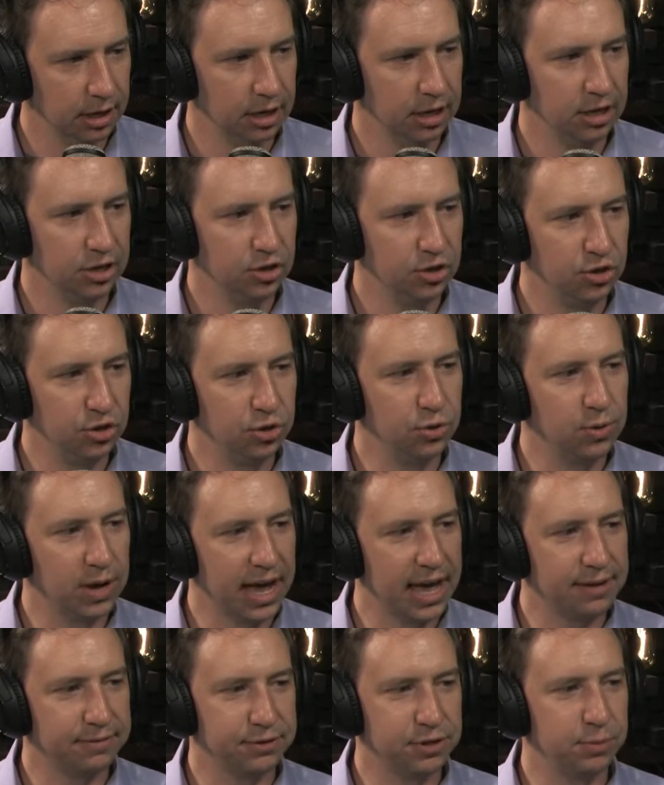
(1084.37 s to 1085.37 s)
You
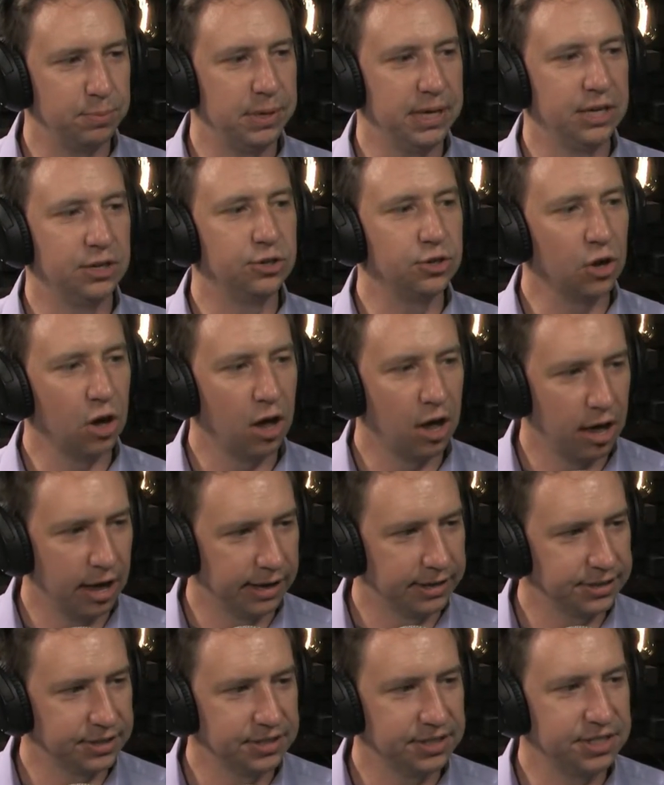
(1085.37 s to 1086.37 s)
have to be
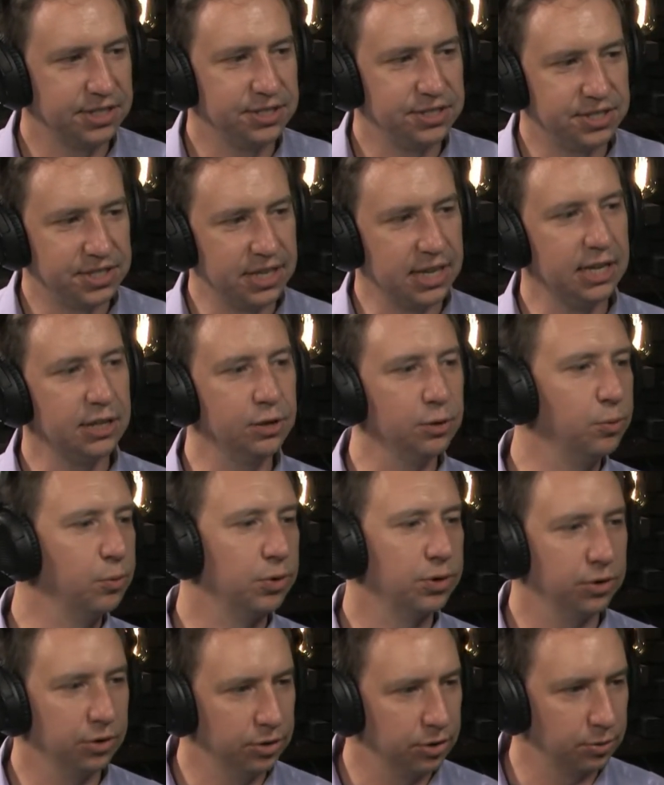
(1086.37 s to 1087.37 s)
taught to see the
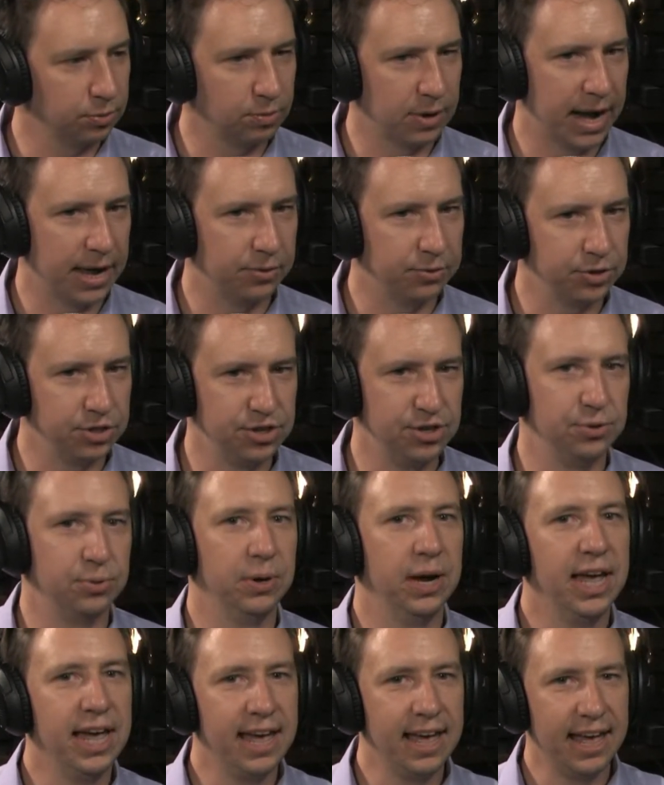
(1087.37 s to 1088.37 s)
world around you
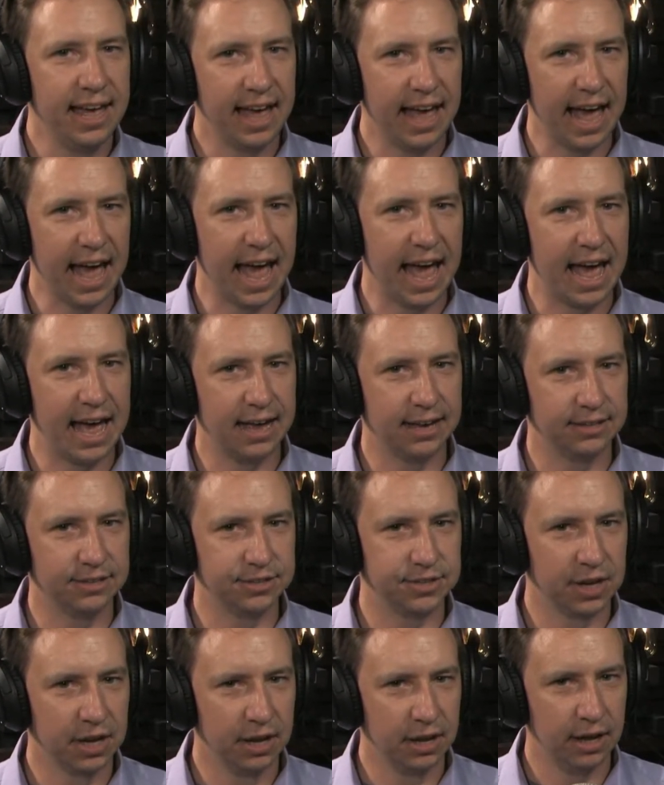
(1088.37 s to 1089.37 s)

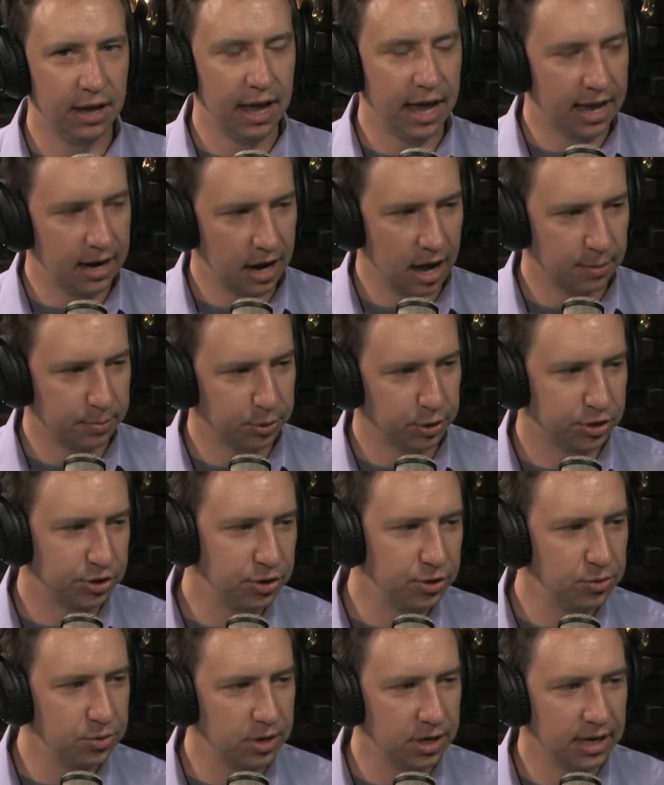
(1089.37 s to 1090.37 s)
as an
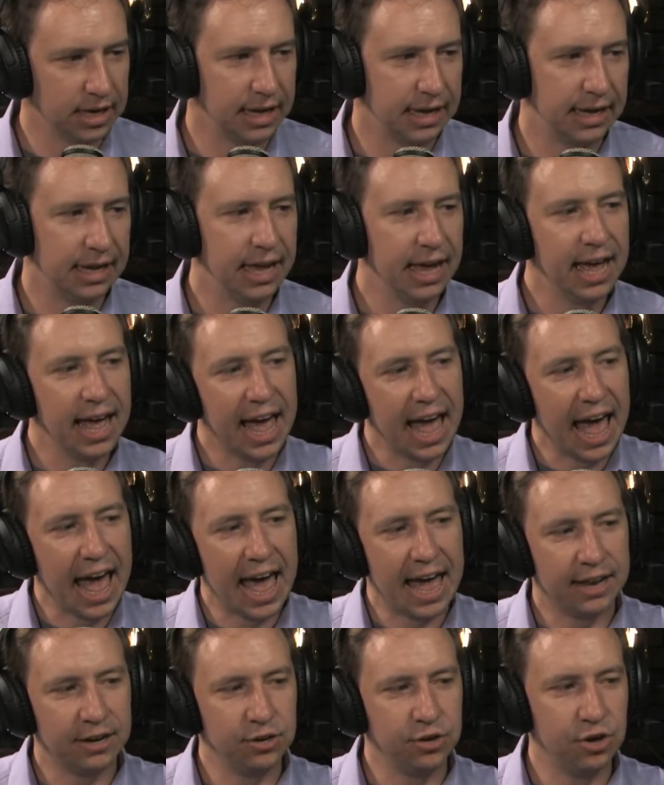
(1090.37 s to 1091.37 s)
opportunity
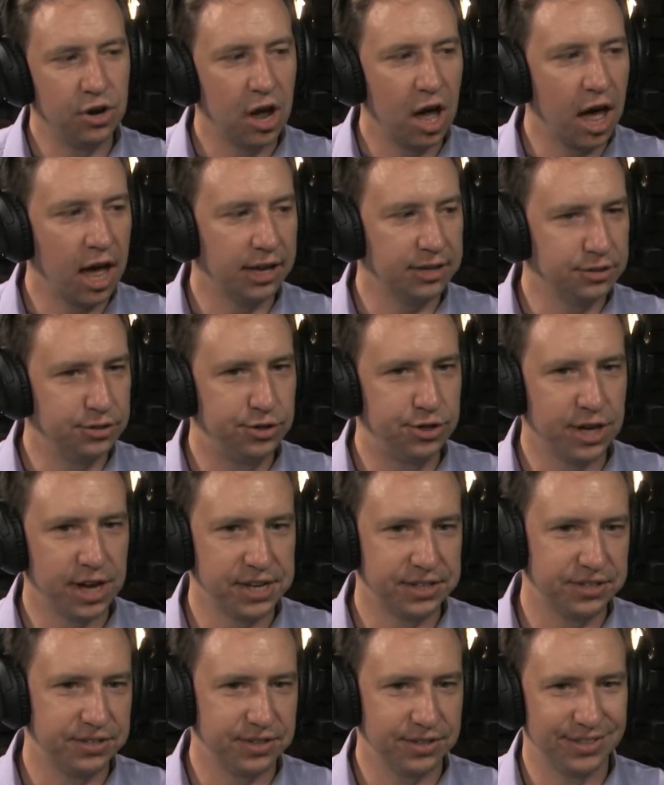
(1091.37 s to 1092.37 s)
and not
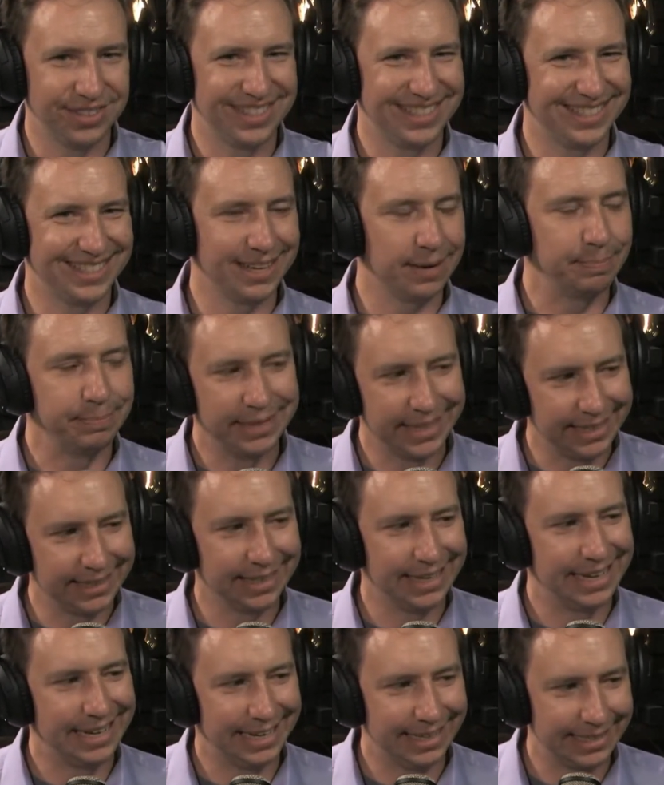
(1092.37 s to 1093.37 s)
just something
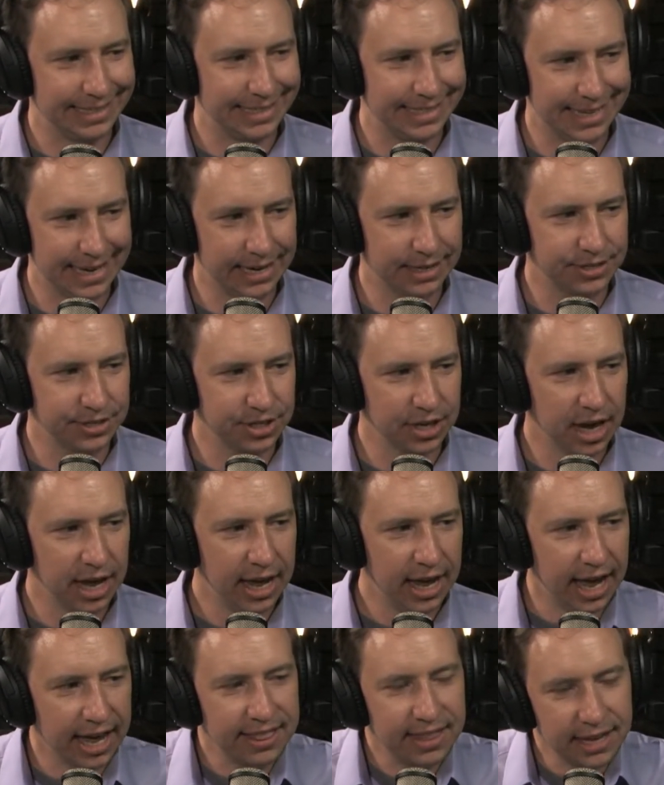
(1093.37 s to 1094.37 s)
that exists.
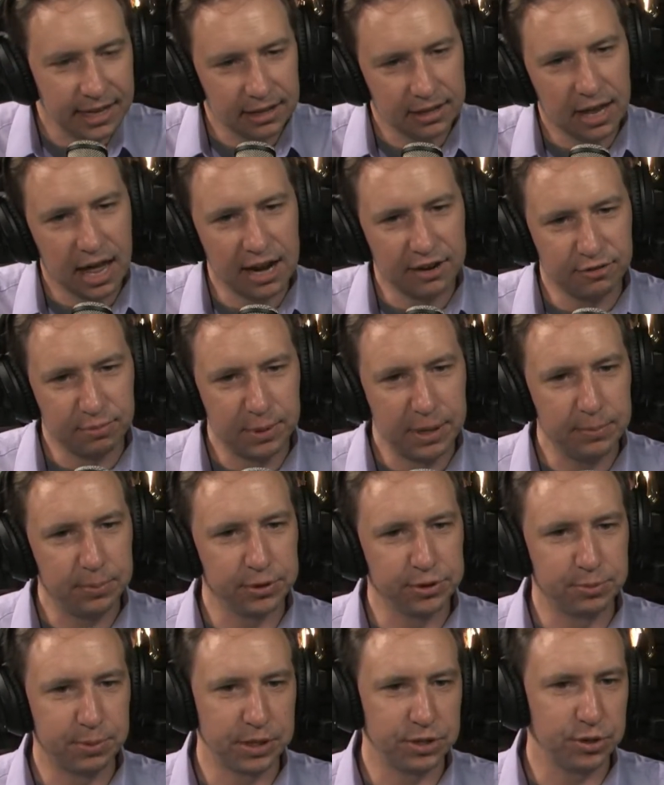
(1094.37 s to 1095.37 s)
I think a lot of people,
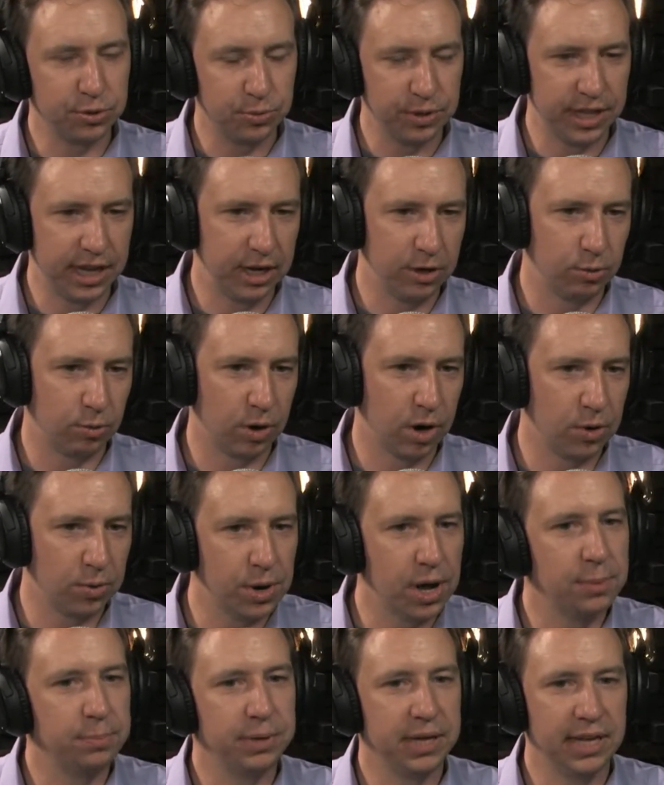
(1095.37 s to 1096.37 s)
especially when they grow
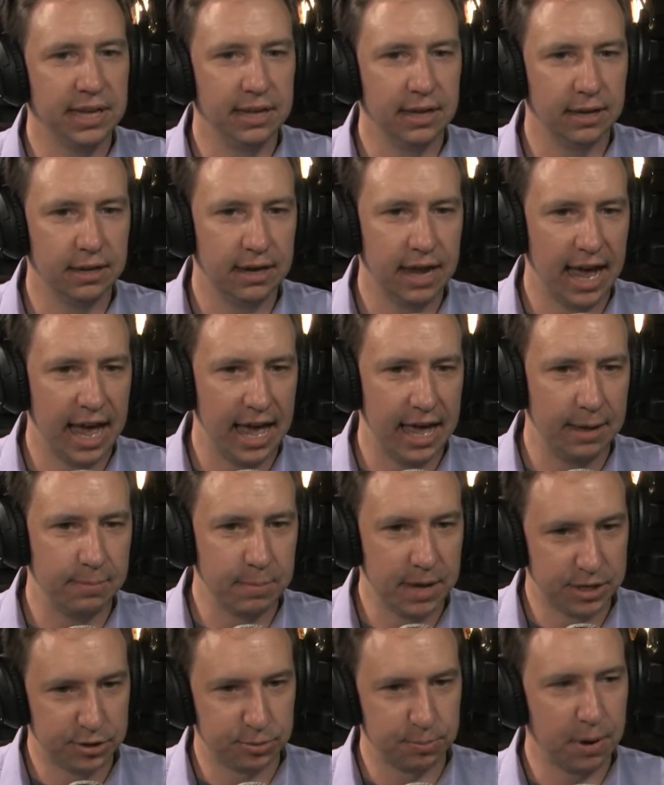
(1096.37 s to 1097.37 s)
up in a
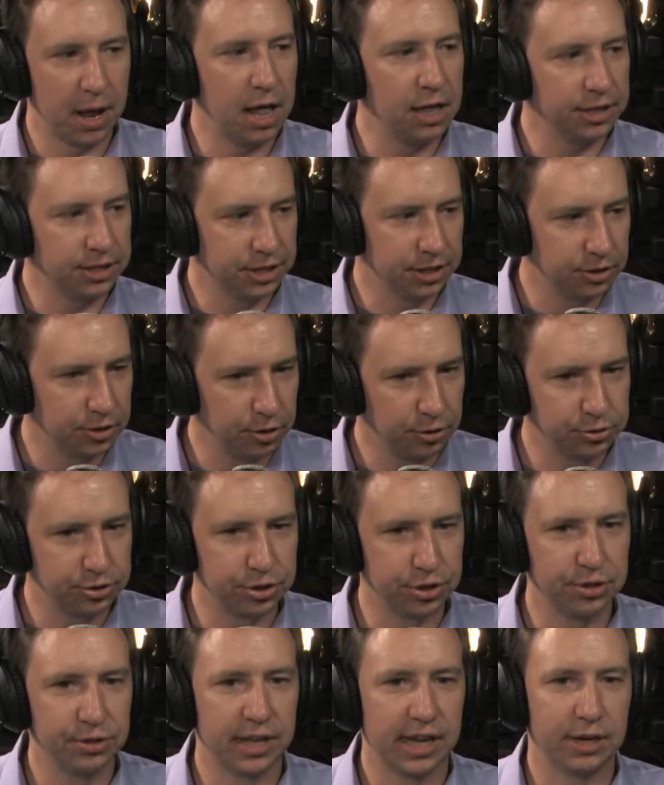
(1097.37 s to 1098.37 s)
metropolitan
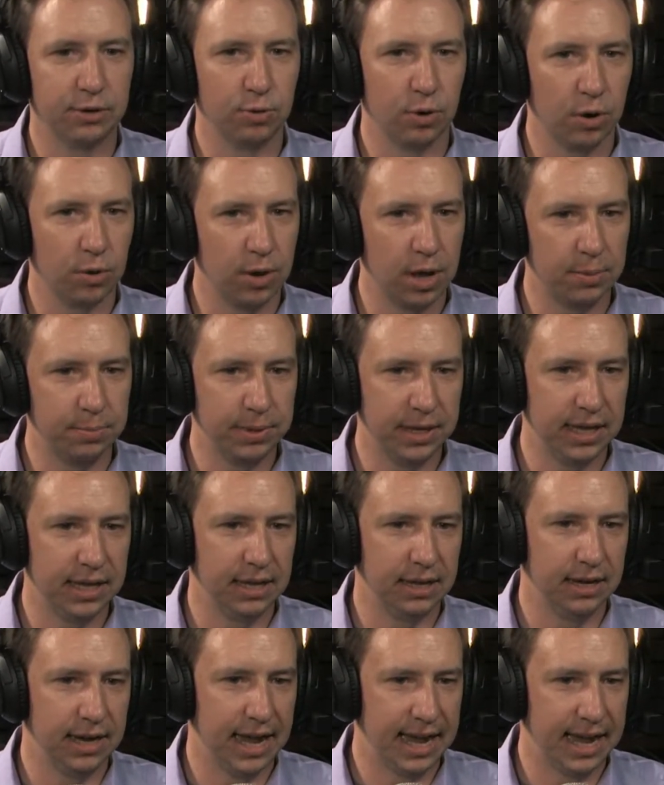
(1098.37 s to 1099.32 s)
culture, they grow up in a